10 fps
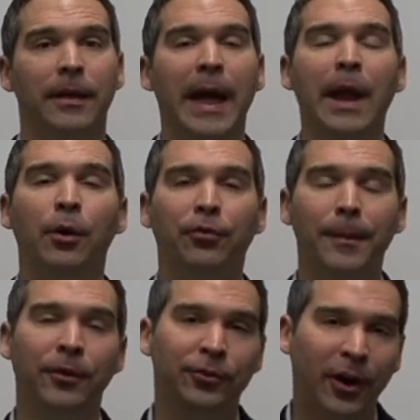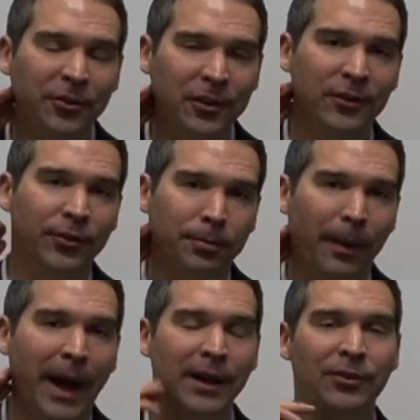And it was from adjusting the
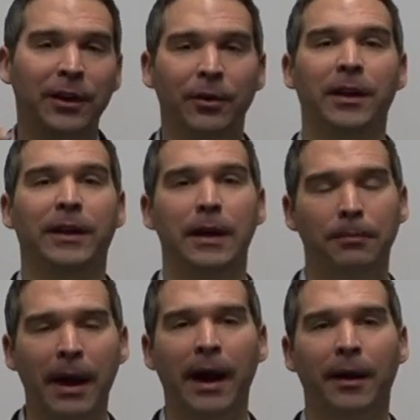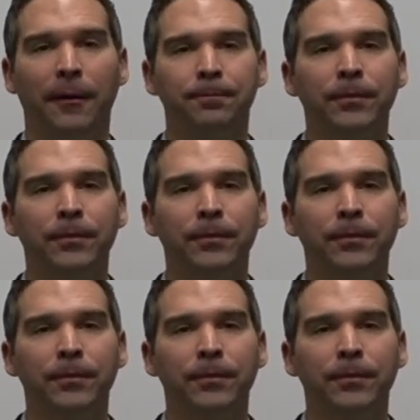spine, his hearing came back.